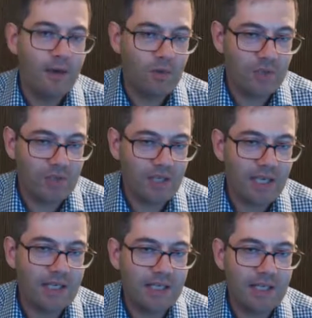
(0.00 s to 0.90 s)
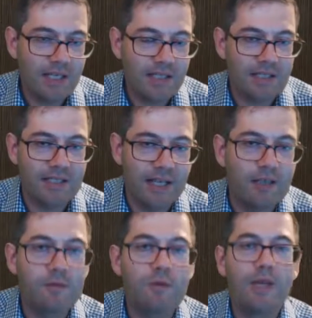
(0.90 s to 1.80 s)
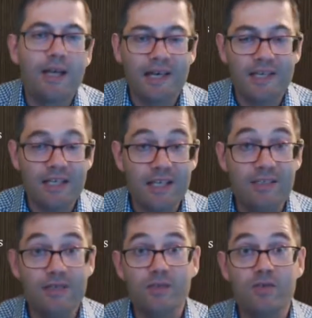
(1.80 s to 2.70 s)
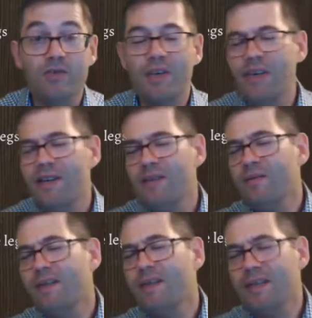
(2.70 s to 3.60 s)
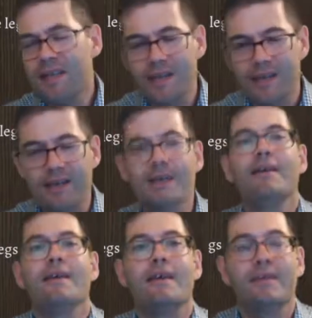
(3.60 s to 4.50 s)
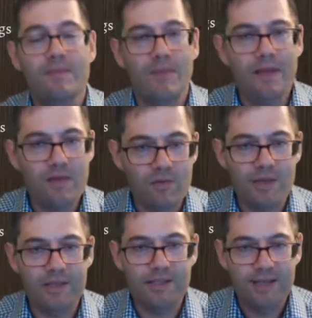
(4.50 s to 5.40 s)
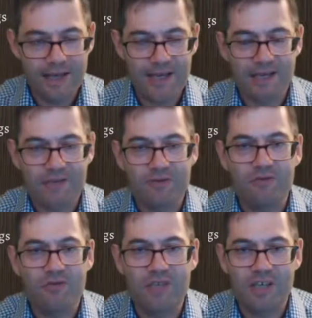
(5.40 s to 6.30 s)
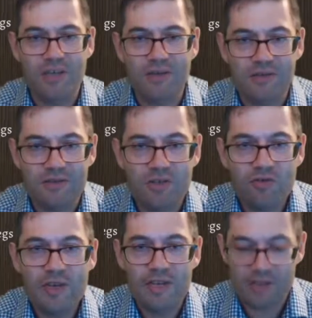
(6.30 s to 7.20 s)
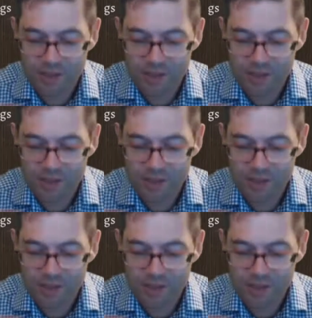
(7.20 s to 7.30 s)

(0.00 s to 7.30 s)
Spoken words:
which is easily understandable and doesn't use anywhere near as many words as you can see on the screen.